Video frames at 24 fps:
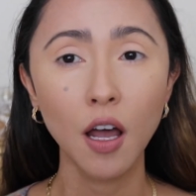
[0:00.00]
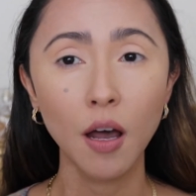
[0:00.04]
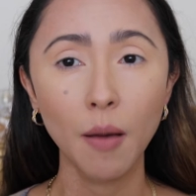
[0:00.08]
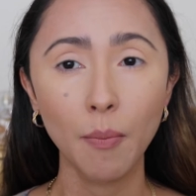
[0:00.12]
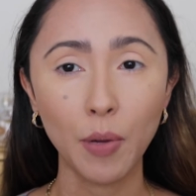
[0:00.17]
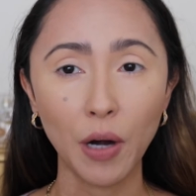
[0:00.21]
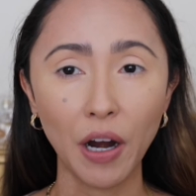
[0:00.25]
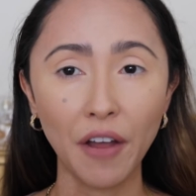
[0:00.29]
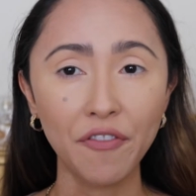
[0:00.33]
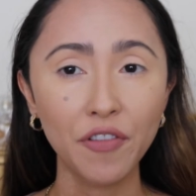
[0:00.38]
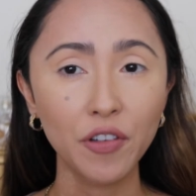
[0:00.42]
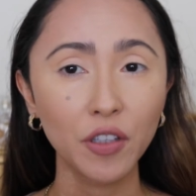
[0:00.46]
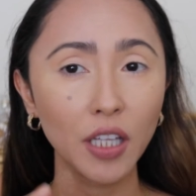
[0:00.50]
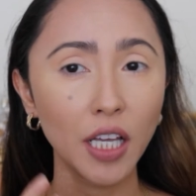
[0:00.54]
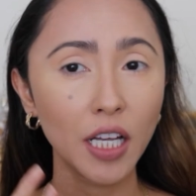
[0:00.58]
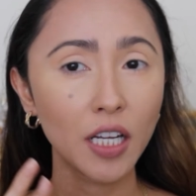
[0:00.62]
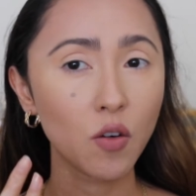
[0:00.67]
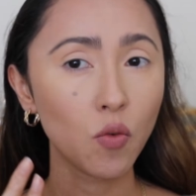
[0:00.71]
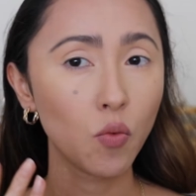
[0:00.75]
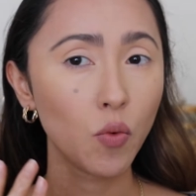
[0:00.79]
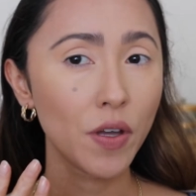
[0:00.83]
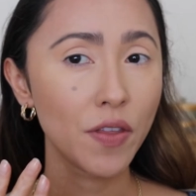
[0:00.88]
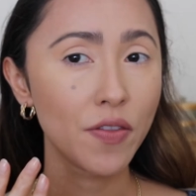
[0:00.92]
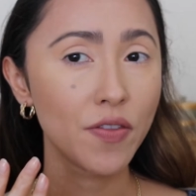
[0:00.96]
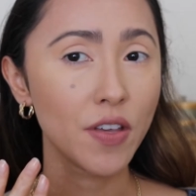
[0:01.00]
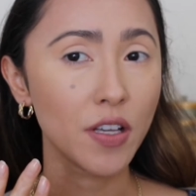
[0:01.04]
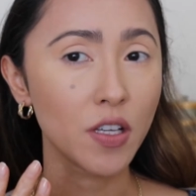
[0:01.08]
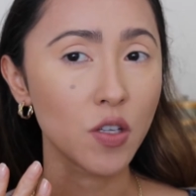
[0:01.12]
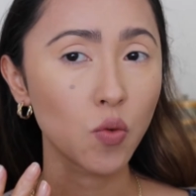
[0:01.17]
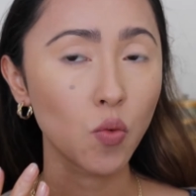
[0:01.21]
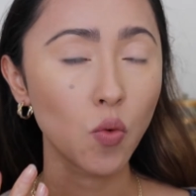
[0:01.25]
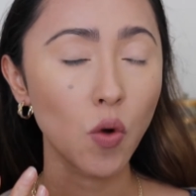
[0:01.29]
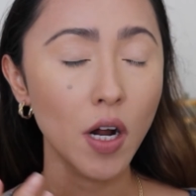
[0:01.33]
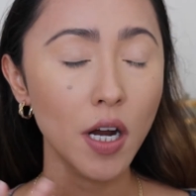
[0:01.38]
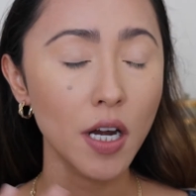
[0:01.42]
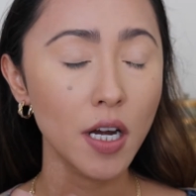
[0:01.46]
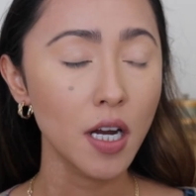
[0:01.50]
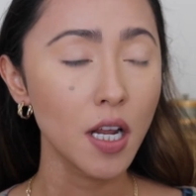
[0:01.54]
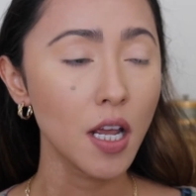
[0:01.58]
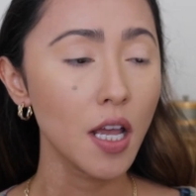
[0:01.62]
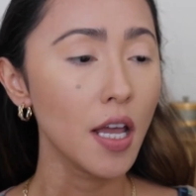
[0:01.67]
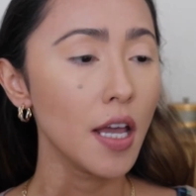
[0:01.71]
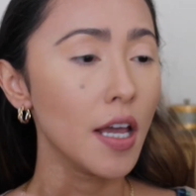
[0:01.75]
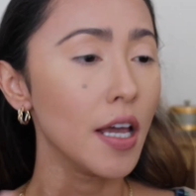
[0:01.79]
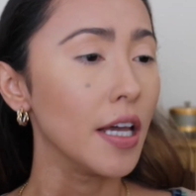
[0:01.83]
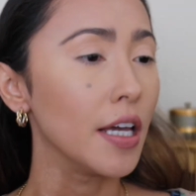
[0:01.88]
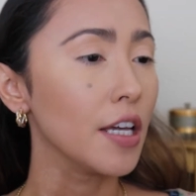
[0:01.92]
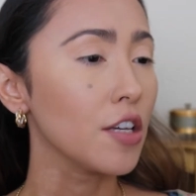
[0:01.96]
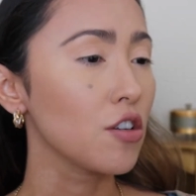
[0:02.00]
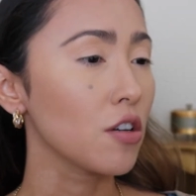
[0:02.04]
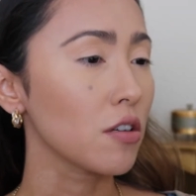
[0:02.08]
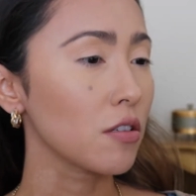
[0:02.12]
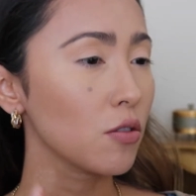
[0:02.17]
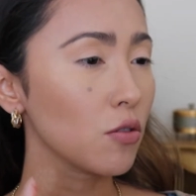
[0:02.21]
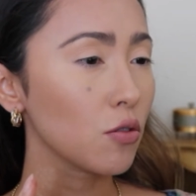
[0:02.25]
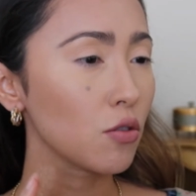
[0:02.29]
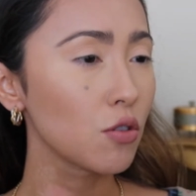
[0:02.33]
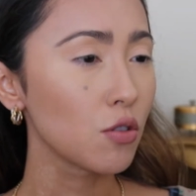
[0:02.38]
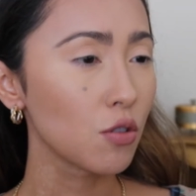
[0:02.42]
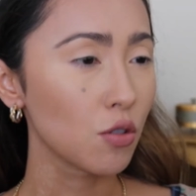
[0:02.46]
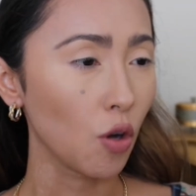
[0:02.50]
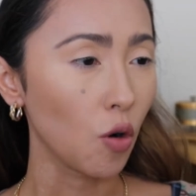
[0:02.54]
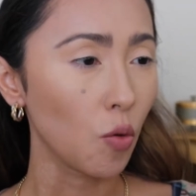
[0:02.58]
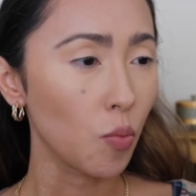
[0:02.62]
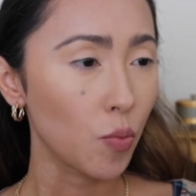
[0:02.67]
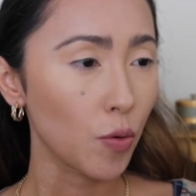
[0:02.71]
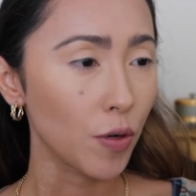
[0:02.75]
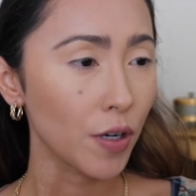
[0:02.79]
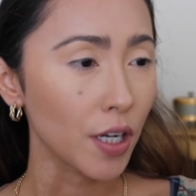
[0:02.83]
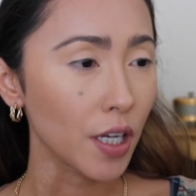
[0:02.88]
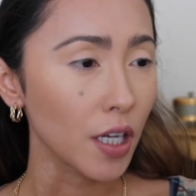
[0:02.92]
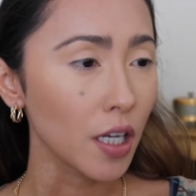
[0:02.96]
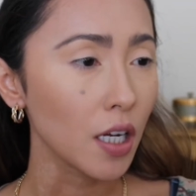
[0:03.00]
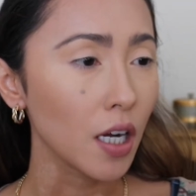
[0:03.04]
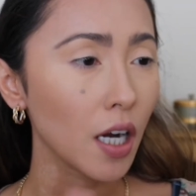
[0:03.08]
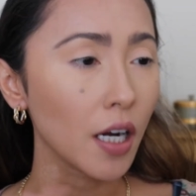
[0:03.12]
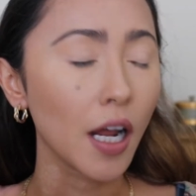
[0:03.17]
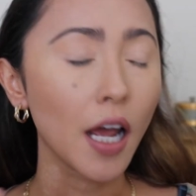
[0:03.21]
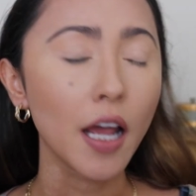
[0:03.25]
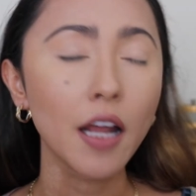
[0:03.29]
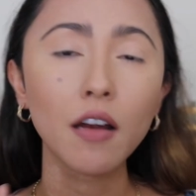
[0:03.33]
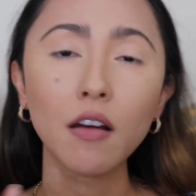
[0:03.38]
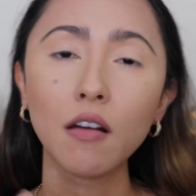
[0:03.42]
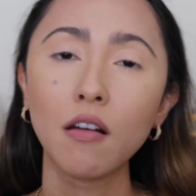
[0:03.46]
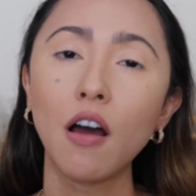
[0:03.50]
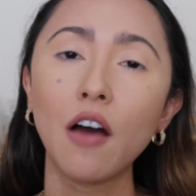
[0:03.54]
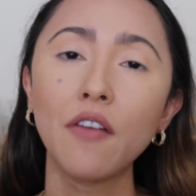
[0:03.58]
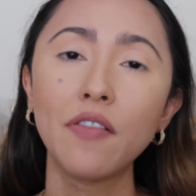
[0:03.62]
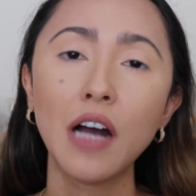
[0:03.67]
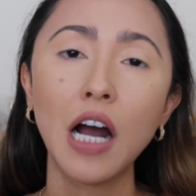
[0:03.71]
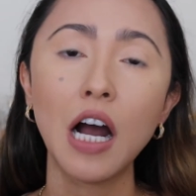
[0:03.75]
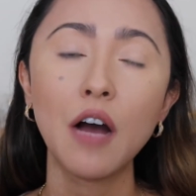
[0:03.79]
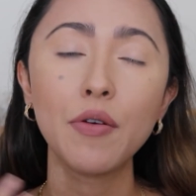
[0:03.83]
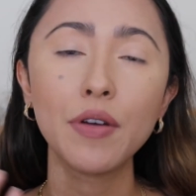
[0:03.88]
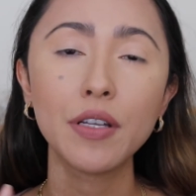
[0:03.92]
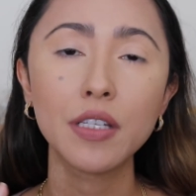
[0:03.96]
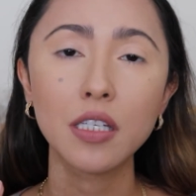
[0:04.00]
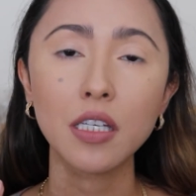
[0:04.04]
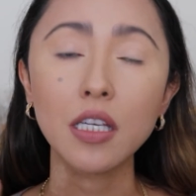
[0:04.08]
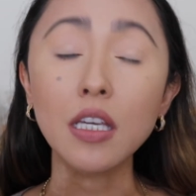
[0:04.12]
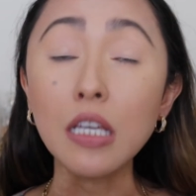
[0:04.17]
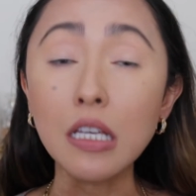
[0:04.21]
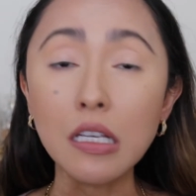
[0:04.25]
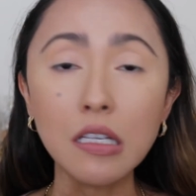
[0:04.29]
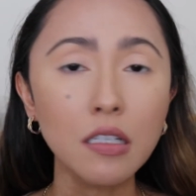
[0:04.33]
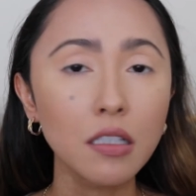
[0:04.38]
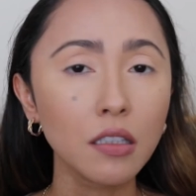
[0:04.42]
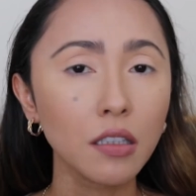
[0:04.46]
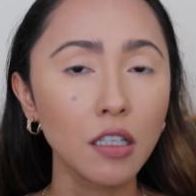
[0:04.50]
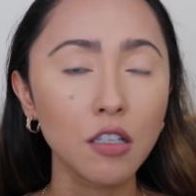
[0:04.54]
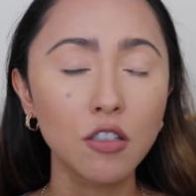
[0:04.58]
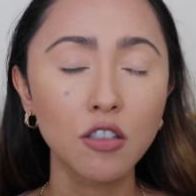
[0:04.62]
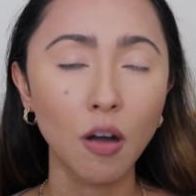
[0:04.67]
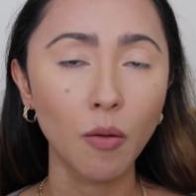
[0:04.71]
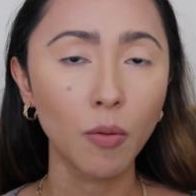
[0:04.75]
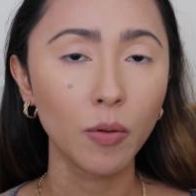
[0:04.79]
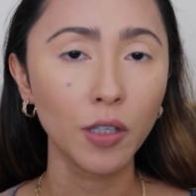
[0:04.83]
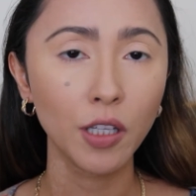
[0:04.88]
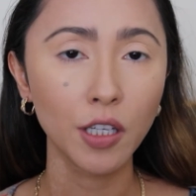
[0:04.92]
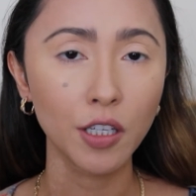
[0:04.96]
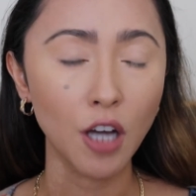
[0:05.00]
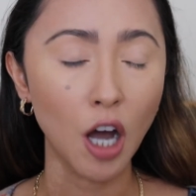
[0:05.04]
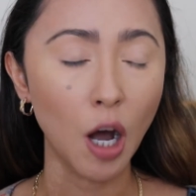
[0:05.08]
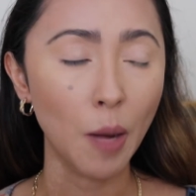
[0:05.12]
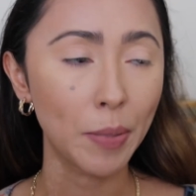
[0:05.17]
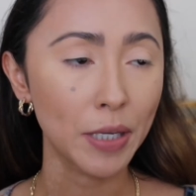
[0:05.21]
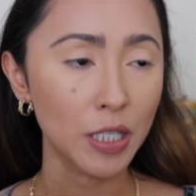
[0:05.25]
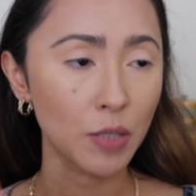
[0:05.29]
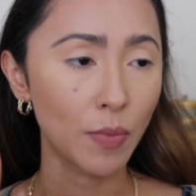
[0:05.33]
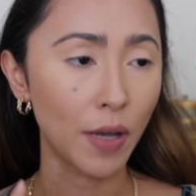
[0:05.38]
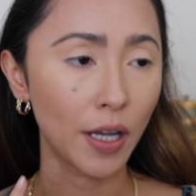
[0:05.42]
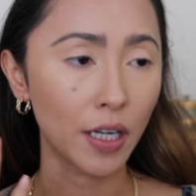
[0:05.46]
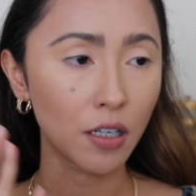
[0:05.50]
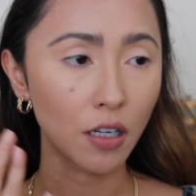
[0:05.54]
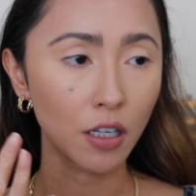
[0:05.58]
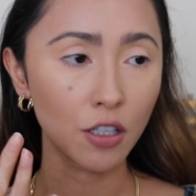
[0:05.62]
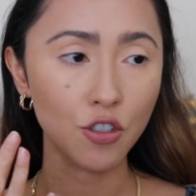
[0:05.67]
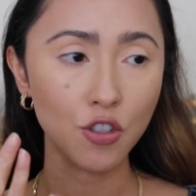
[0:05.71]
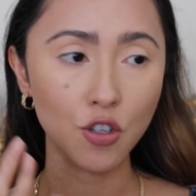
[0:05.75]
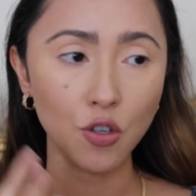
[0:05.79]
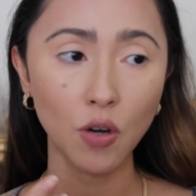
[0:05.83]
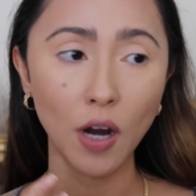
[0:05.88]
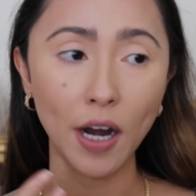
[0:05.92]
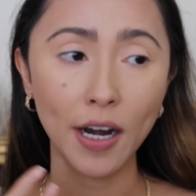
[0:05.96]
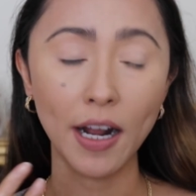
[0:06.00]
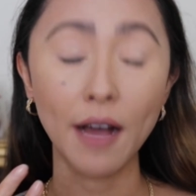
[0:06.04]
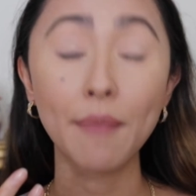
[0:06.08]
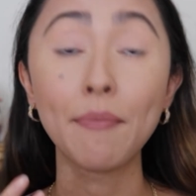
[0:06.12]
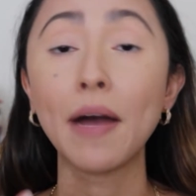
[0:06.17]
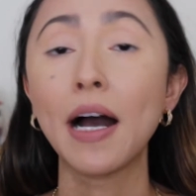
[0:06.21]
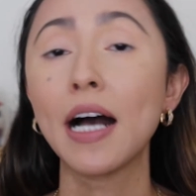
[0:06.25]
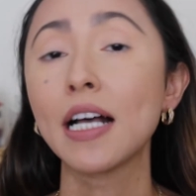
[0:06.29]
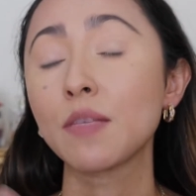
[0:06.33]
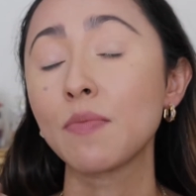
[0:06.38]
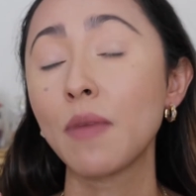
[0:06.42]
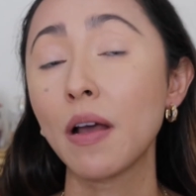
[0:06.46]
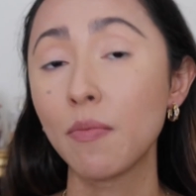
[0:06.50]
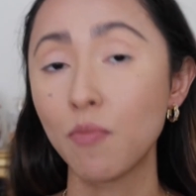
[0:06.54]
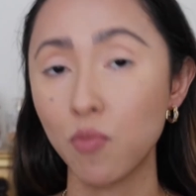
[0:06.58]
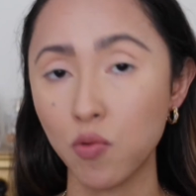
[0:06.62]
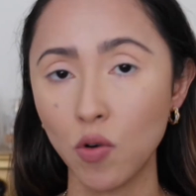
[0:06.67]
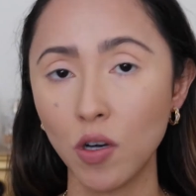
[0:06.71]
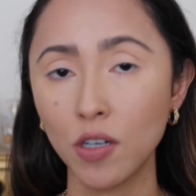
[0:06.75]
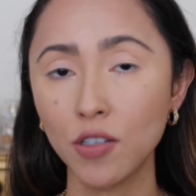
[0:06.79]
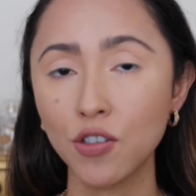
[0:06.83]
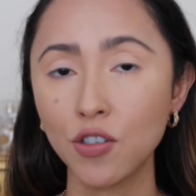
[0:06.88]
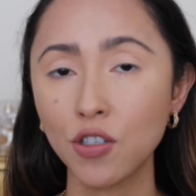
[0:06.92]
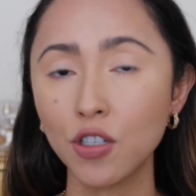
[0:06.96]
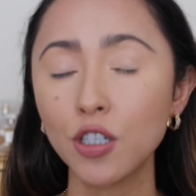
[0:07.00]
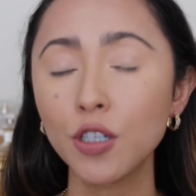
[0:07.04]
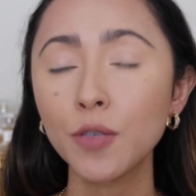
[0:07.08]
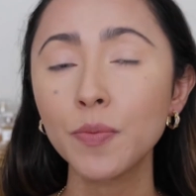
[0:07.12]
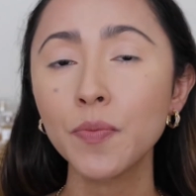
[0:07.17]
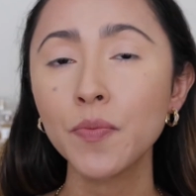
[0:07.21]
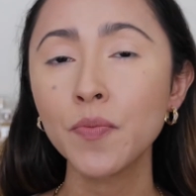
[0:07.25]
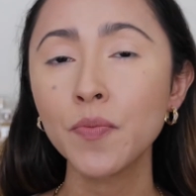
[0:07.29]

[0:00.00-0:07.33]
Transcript: But I feel like with this one, it just looks so pretty, and I love how it's easily doubling up as my contour and as my bronzer.